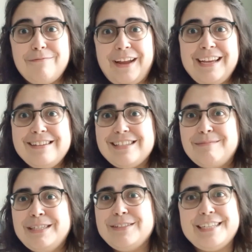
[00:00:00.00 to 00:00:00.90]
Thank you so
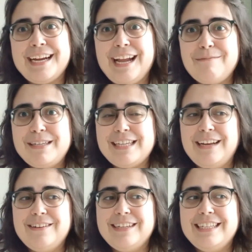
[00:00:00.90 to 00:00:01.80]
much for checking out my
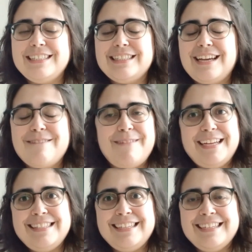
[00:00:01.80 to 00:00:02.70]
channel. It is
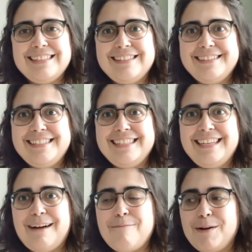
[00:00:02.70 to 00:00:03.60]
amazing to see
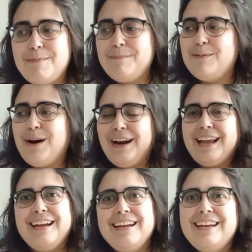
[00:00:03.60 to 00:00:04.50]
that more people are
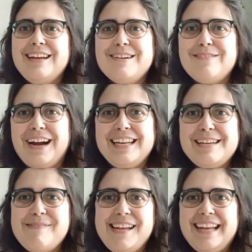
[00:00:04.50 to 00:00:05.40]
like
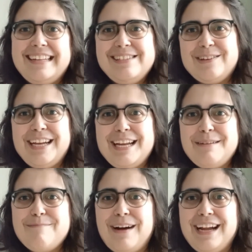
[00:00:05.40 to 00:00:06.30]
finding me and enjoying
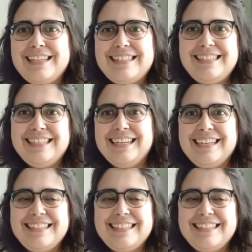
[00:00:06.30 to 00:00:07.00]
my stitching.